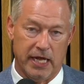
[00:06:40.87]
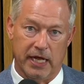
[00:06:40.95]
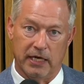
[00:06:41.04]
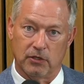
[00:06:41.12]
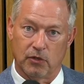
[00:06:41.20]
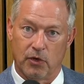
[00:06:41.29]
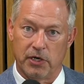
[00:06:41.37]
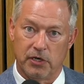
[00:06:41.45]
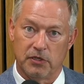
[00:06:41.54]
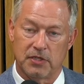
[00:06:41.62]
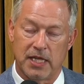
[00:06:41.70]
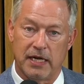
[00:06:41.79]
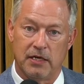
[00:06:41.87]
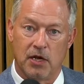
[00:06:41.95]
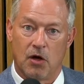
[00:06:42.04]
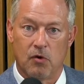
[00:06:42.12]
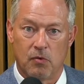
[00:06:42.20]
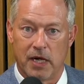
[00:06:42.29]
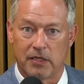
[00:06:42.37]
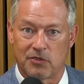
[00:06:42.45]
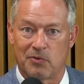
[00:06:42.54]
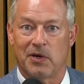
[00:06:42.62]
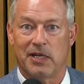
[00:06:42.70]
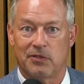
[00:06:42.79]
And lawyers that know what
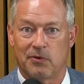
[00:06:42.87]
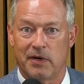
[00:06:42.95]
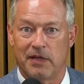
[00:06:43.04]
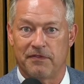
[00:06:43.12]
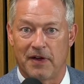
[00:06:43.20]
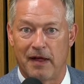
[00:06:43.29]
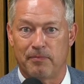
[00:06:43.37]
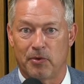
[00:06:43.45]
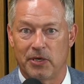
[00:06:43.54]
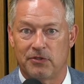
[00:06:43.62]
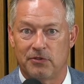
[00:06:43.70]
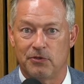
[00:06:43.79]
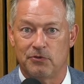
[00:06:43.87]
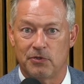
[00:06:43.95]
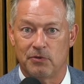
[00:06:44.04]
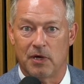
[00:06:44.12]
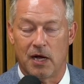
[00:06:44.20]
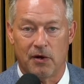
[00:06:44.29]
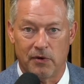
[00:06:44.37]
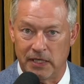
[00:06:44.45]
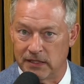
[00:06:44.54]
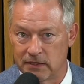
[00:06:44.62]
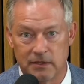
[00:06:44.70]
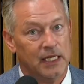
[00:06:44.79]
2025.220
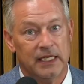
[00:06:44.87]
and